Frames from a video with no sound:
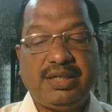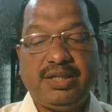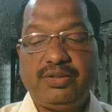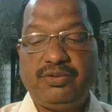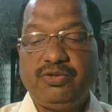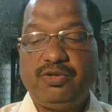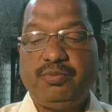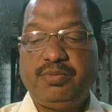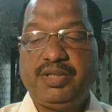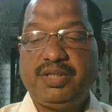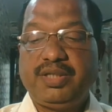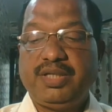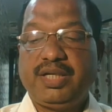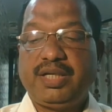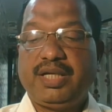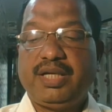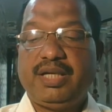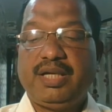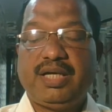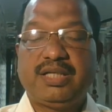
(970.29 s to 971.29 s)
It will be
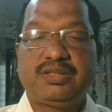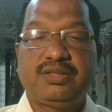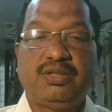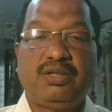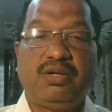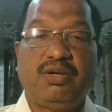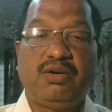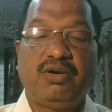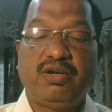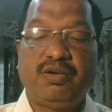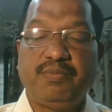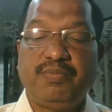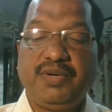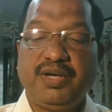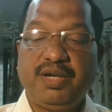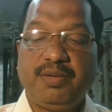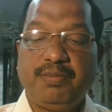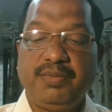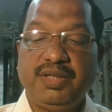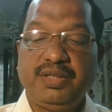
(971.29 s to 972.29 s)
taken as the
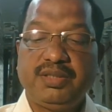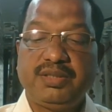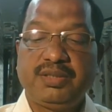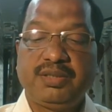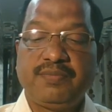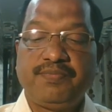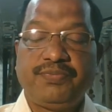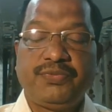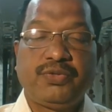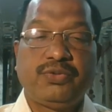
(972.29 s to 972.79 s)
unfair means.